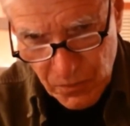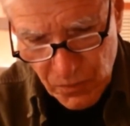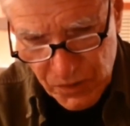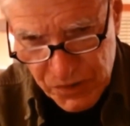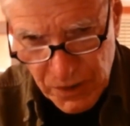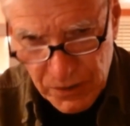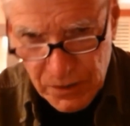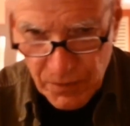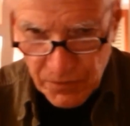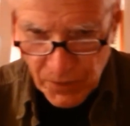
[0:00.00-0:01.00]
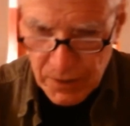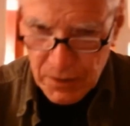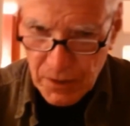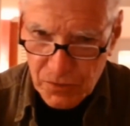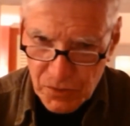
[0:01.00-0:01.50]
Was it a
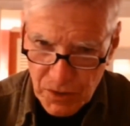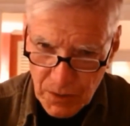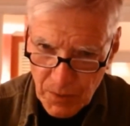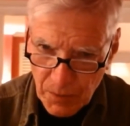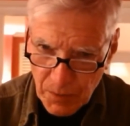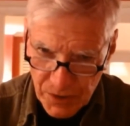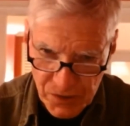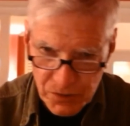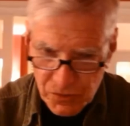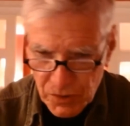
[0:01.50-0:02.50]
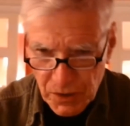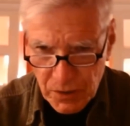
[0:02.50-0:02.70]
frightening dream, a pleasant dream,